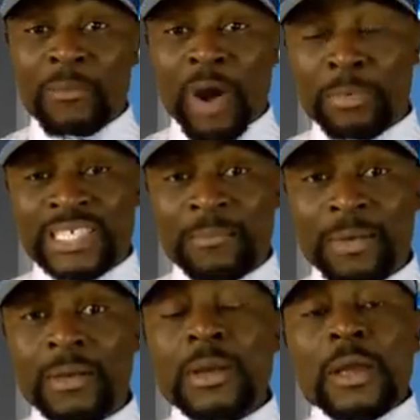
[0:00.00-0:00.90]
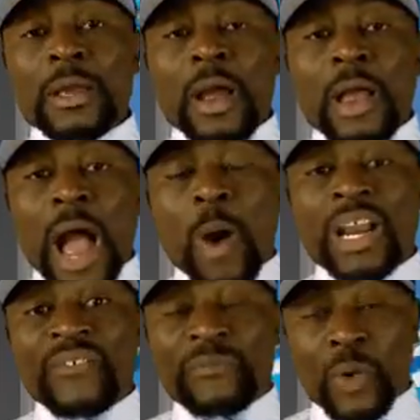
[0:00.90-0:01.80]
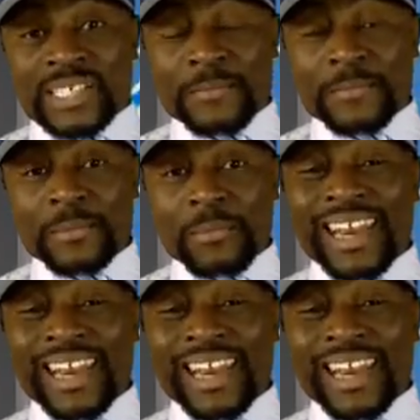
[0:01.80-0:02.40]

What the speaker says: That weapon they penetrate armor car.